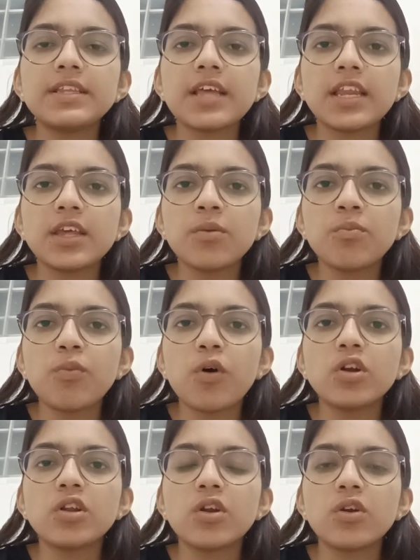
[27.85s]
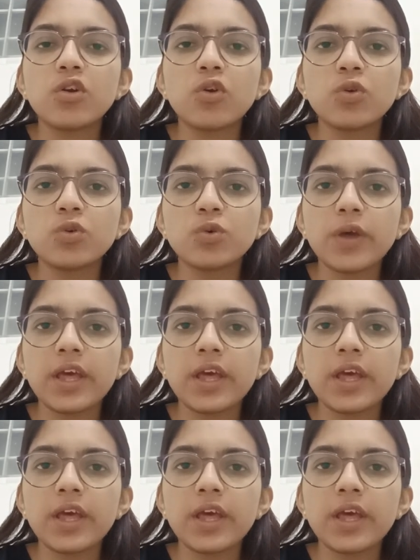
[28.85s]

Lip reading: an important role to